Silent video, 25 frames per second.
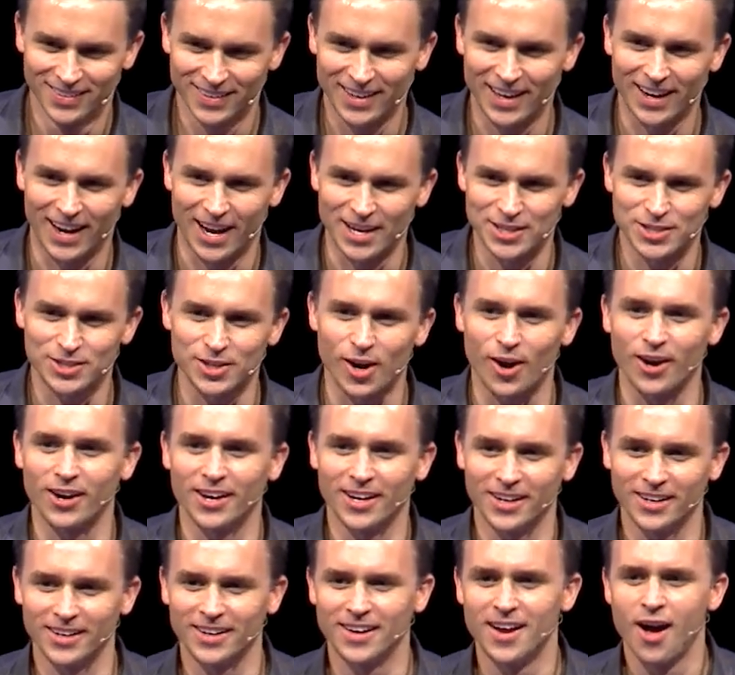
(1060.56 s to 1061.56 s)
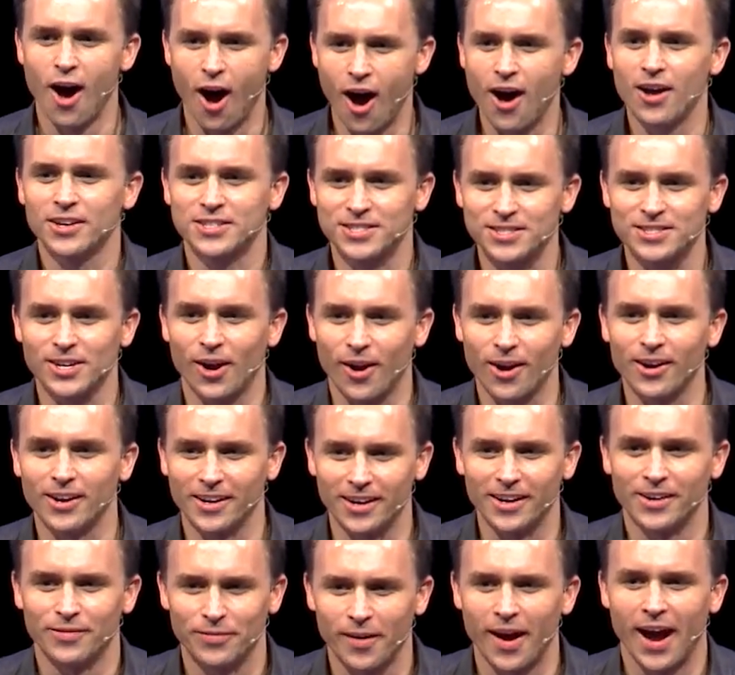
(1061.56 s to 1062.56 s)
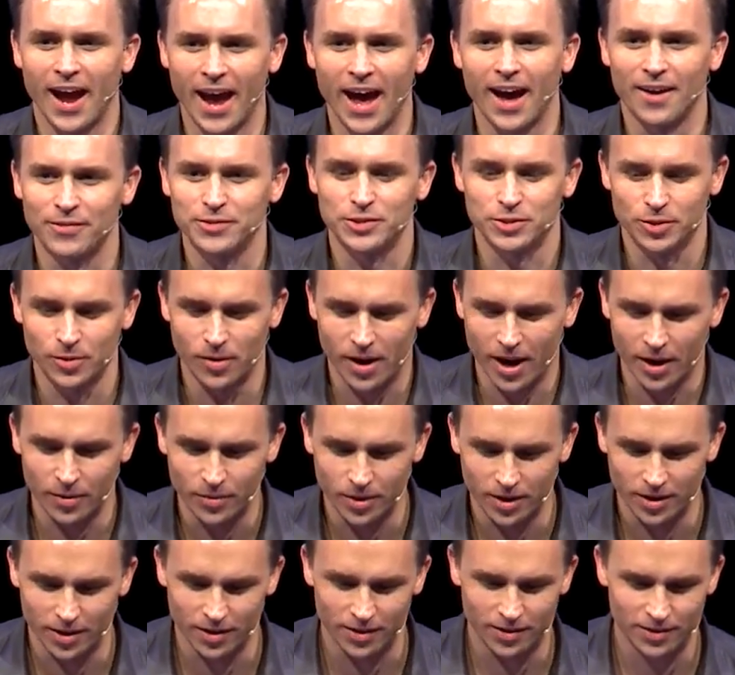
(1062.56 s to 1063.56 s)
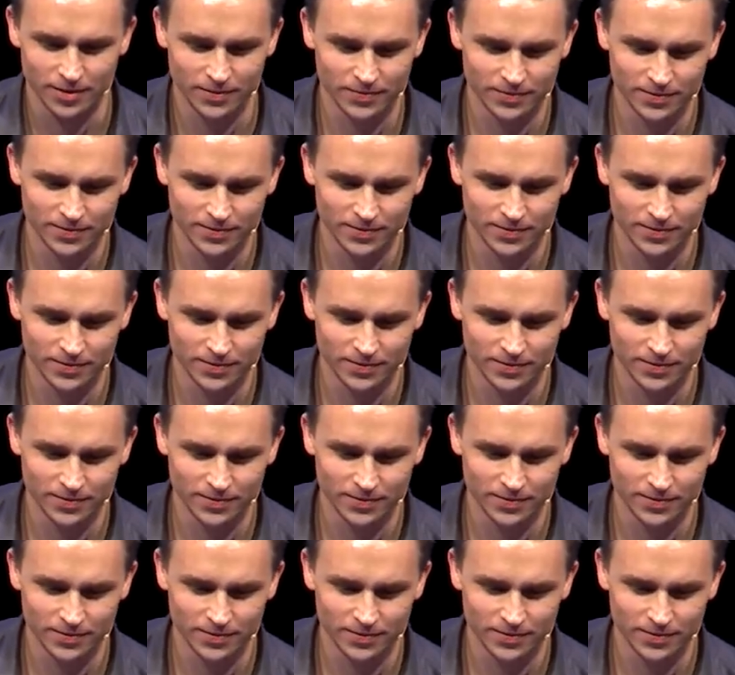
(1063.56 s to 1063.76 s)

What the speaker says: Can I start it? I'll start it if I have to, I will.